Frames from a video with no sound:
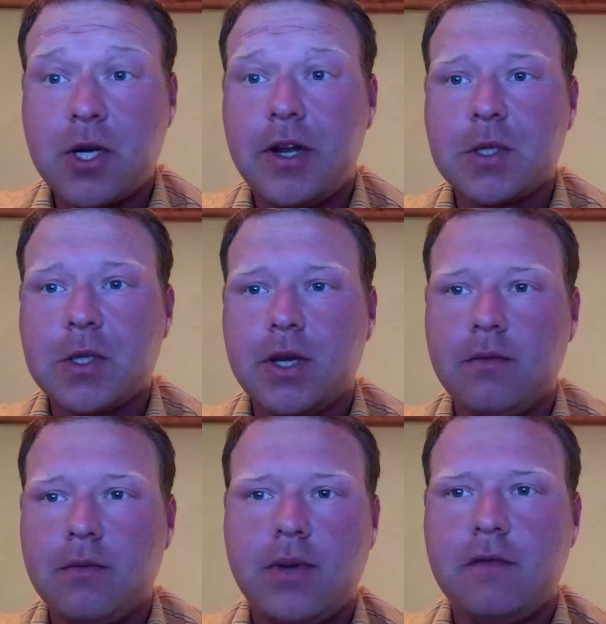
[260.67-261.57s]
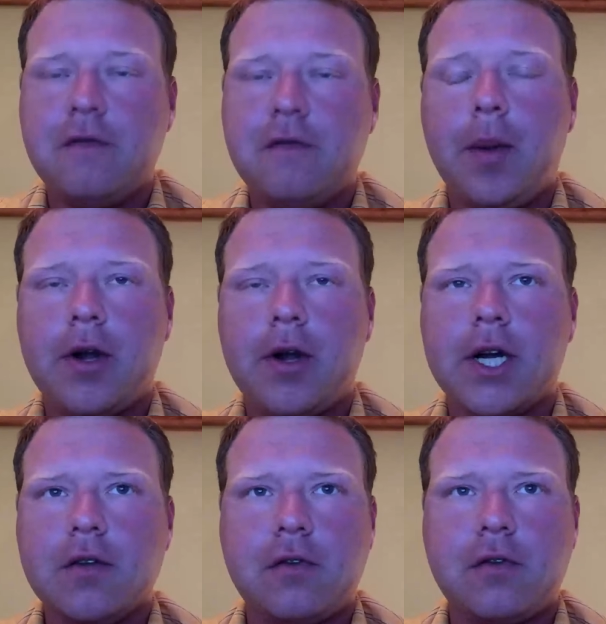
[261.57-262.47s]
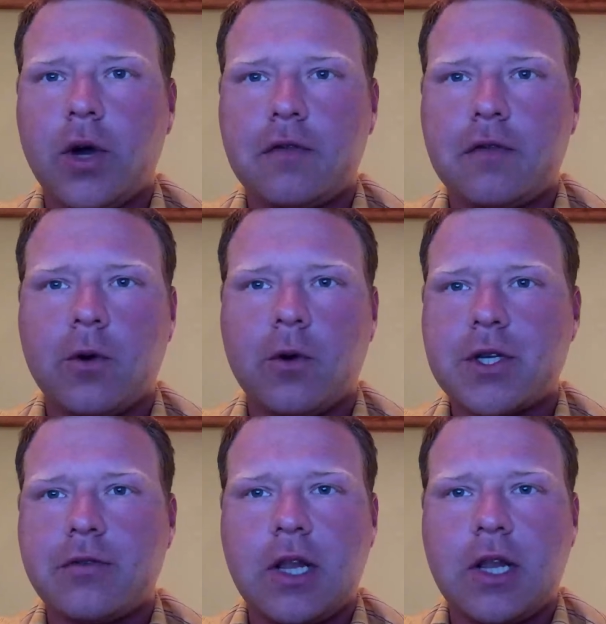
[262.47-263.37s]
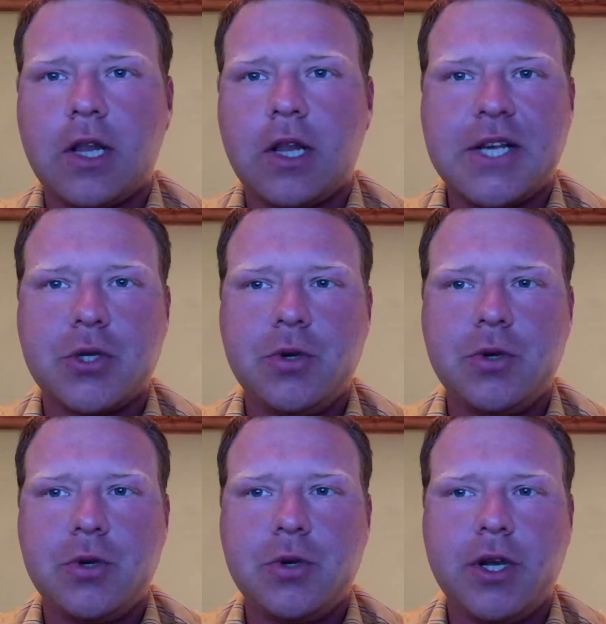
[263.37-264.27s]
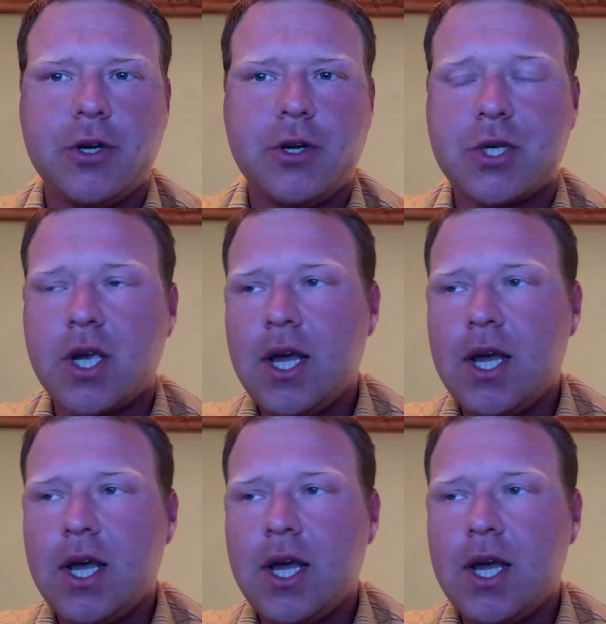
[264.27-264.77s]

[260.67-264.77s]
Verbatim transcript: Serigne has been very productive for Wake Forest over the last 2 years.